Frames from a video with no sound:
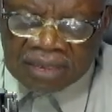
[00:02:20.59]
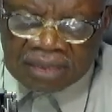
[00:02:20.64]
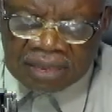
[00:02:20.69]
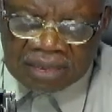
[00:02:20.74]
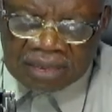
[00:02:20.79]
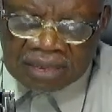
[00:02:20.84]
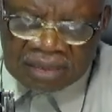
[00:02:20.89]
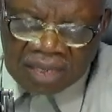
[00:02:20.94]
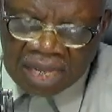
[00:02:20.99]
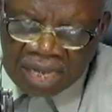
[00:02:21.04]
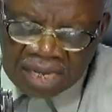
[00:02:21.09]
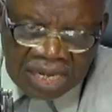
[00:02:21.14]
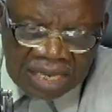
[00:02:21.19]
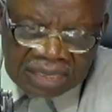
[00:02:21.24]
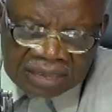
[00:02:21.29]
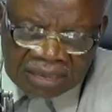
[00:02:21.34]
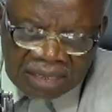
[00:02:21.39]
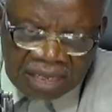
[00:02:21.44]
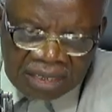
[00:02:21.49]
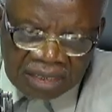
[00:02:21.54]
ti
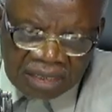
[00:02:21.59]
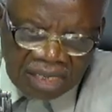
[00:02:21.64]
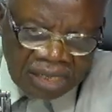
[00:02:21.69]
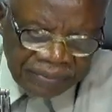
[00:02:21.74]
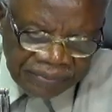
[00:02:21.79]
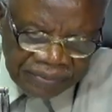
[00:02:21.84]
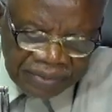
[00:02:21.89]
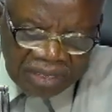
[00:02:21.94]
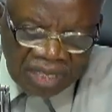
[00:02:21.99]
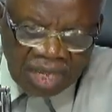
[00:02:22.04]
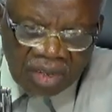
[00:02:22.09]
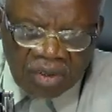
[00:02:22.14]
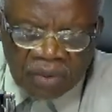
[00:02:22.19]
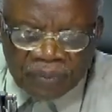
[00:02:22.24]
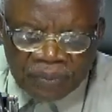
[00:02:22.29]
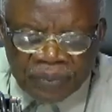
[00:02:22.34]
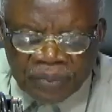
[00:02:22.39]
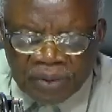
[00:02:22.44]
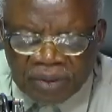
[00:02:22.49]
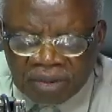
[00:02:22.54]
sakasa na efri
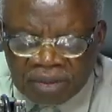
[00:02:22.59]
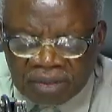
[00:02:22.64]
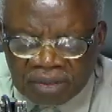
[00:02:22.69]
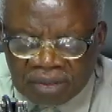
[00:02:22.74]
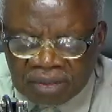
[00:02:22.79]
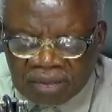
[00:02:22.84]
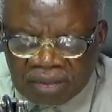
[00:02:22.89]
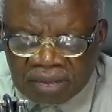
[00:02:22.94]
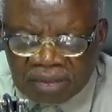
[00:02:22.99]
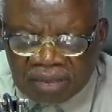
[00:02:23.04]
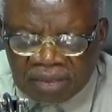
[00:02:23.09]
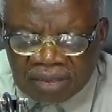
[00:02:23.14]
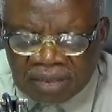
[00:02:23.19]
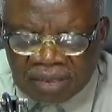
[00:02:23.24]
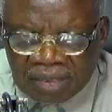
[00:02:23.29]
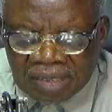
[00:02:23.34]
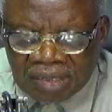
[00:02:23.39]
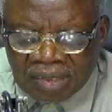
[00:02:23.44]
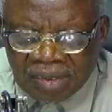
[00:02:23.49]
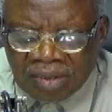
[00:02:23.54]
nyankopon
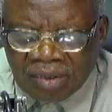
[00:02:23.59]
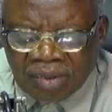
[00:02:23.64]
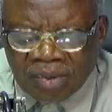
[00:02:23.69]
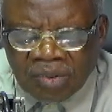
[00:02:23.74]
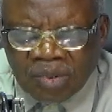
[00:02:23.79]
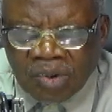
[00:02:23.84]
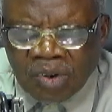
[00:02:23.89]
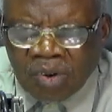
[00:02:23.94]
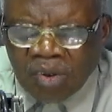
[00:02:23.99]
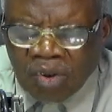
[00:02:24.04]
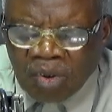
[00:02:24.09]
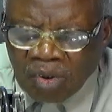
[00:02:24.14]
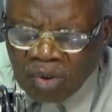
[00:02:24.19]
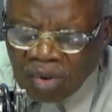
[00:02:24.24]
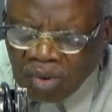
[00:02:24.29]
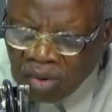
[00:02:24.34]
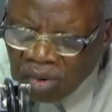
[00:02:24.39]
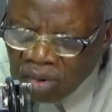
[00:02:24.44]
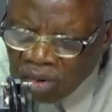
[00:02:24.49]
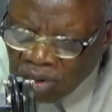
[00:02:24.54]
o
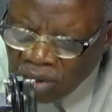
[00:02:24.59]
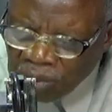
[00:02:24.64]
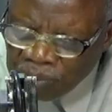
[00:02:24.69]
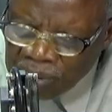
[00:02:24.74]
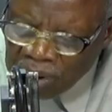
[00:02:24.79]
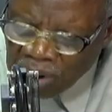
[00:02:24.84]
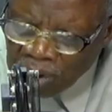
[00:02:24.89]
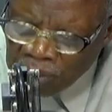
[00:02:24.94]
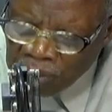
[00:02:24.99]
o o o